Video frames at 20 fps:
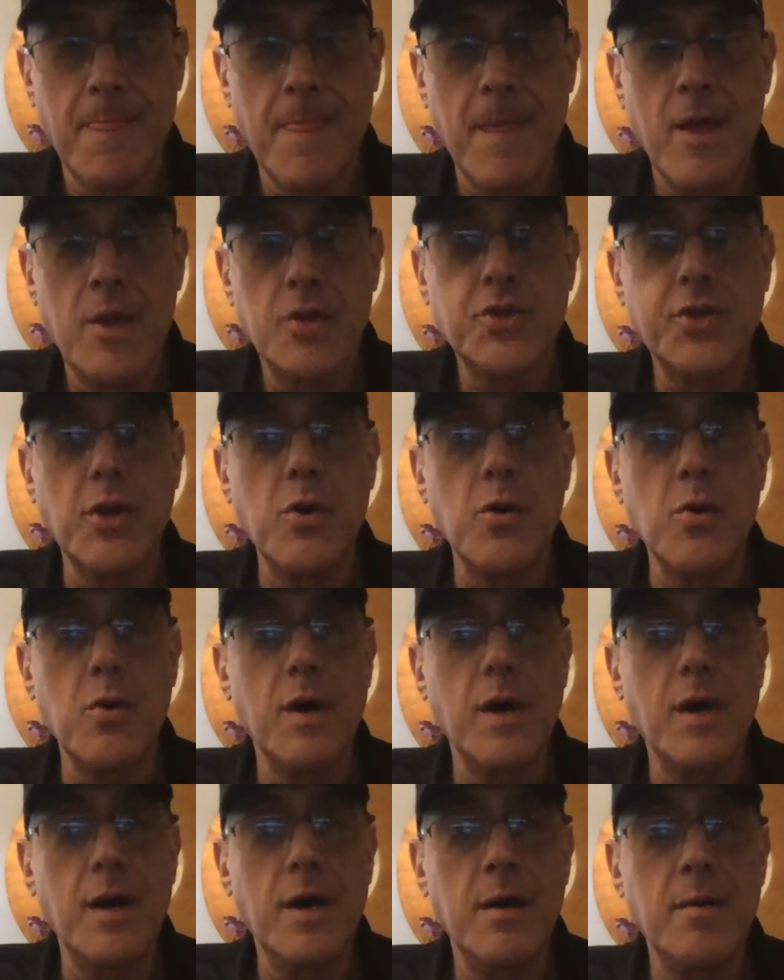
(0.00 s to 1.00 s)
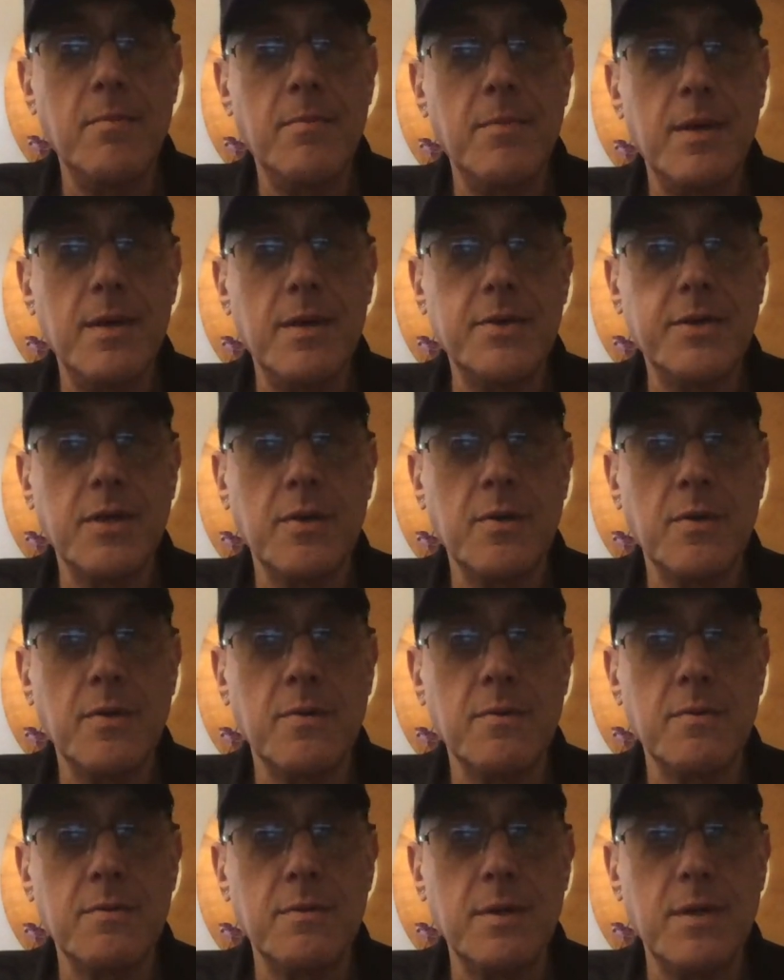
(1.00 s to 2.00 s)
So, um,
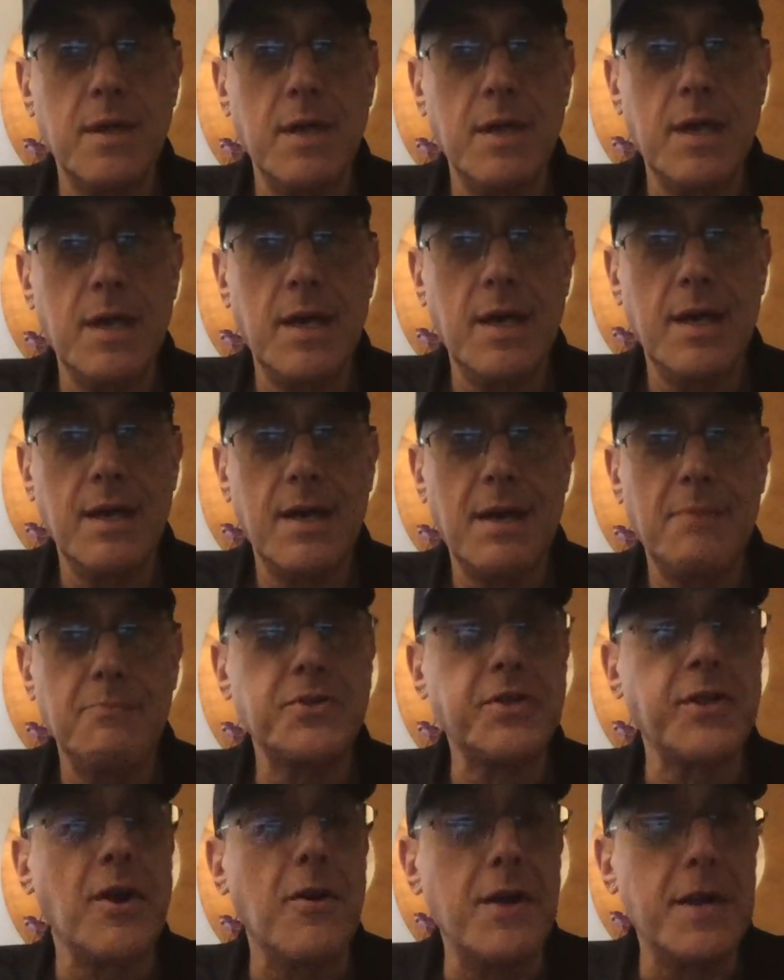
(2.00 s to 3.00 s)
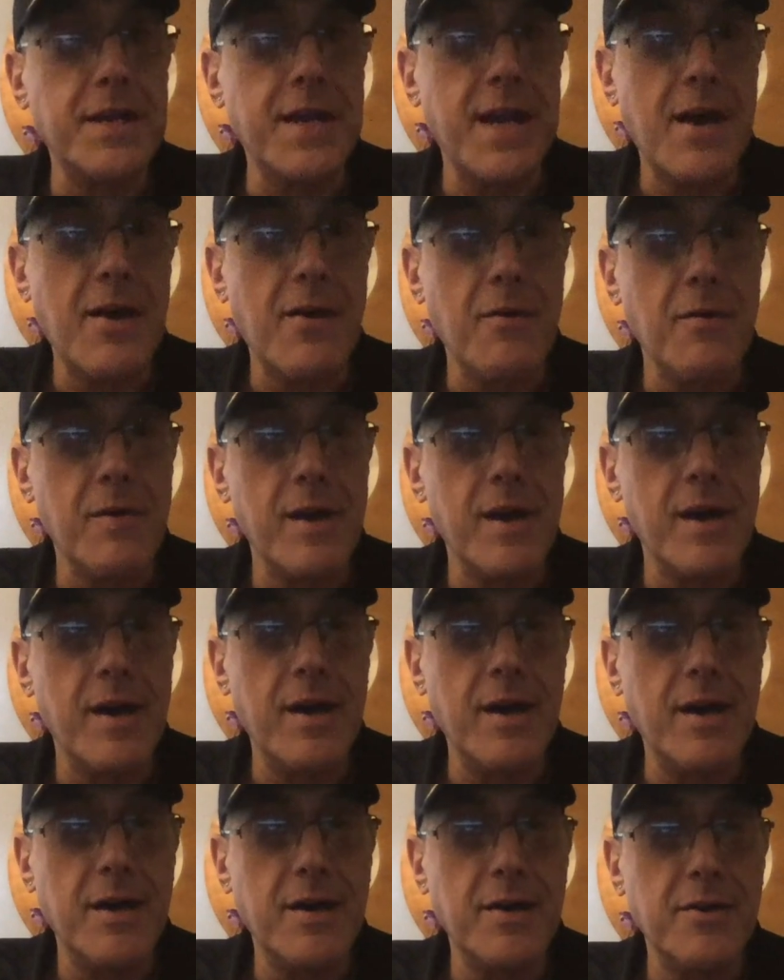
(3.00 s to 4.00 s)
so uh, I'm sorry now.
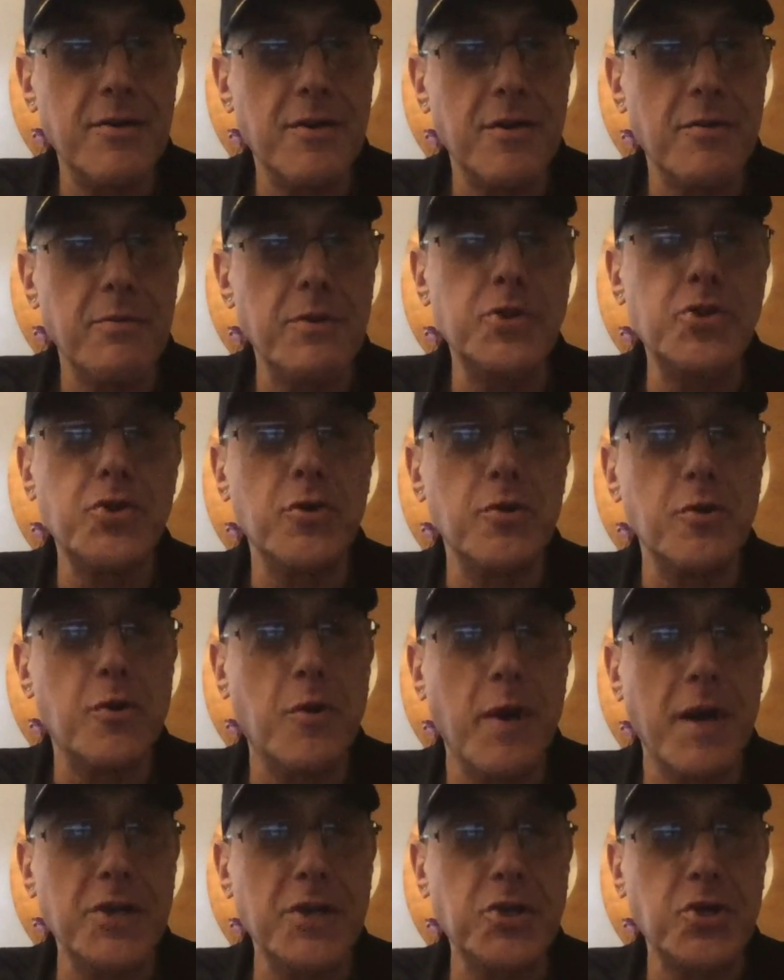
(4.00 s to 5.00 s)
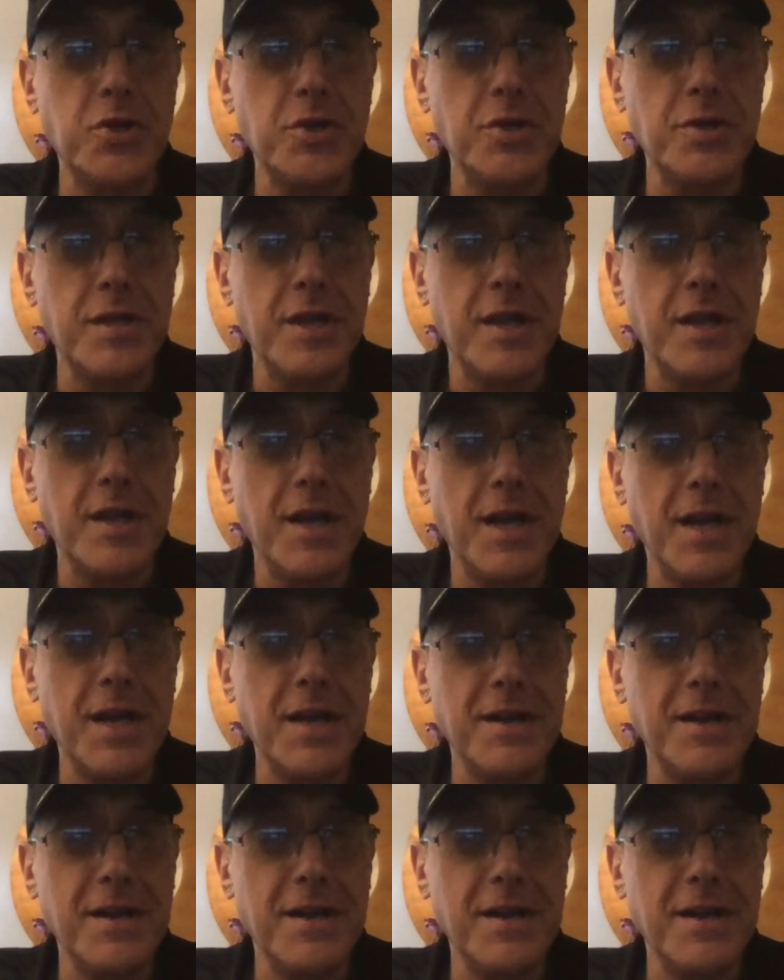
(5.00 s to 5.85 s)
Uh, your original question that I uh,